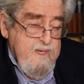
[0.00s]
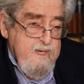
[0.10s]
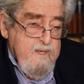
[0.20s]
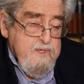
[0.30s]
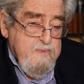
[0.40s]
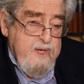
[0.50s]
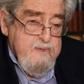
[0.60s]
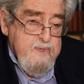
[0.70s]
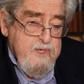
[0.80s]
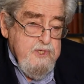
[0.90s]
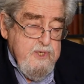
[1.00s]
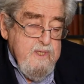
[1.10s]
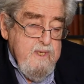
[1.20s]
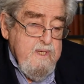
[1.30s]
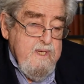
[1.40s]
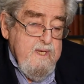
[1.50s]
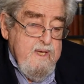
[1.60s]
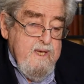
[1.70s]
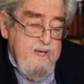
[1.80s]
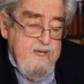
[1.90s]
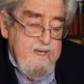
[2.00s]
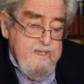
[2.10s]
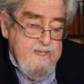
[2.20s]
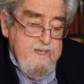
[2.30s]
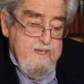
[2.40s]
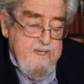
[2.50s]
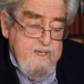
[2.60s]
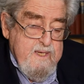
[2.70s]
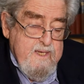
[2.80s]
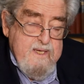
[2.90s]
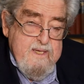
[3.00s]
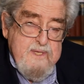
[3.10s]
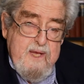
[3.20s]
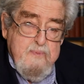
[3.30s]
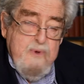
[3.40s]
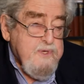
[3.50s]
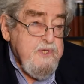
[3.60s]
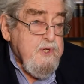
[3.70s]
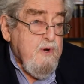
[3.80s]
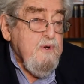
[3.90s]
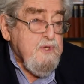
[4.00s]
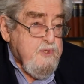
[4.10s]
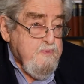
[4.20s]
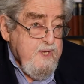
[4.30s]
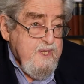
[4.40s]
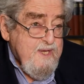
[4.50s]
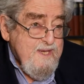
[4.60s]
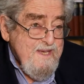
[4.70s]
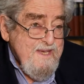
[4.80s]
English mathematician. And that book discouraged me,